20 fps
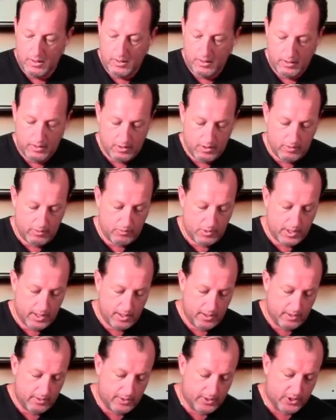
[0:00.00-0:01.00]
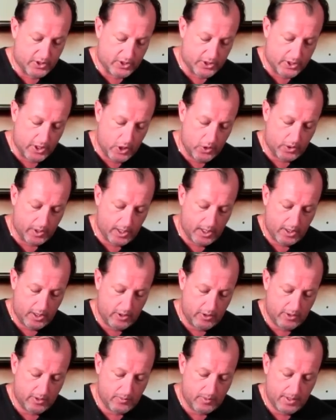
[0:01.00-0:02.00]
You don't want to soak it,
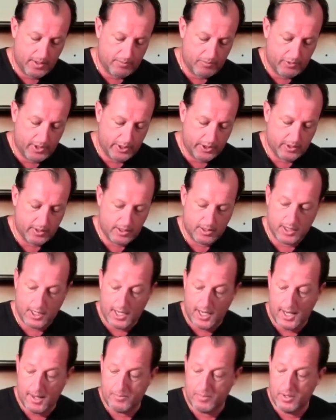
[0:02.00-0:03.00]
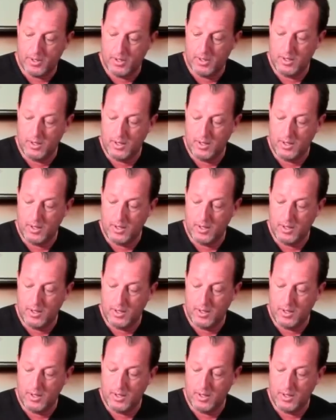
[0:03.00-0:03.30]
you just want to brush the top.